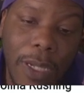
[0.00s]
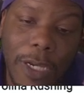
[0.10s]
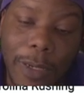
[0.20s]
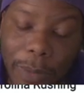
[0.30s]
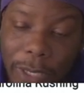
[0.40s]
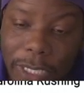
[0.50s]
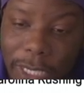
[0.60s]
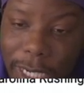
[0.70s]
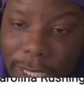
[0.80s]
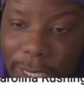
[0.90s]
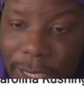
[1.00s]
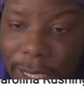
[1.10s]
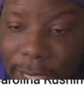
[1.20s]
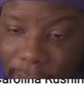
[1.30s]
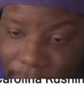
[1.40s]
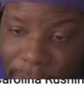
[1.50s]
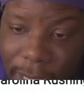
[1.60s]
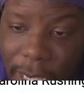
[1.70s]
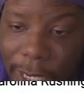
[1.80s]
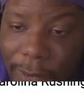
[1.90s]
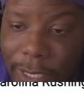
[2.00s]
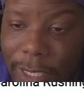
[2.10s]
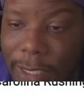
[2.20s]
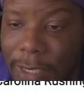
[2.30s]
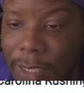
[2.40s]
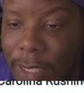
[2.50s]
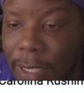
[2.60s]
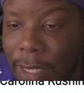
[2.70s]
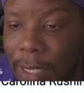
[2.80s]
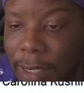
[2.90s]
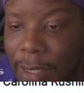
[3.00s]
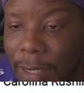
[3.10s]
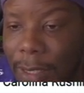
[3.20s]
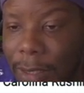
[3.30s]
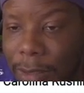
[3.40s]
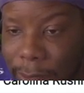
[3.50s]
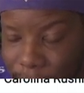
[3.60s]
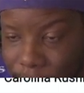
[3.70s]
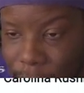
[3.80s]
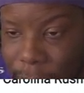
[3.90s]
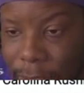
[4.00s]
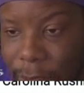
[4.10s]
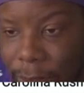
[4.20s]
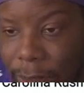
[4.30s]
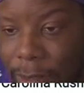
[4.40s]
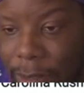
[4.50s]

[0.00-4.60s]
Lamar Jackson, 11 carries, 31 yards,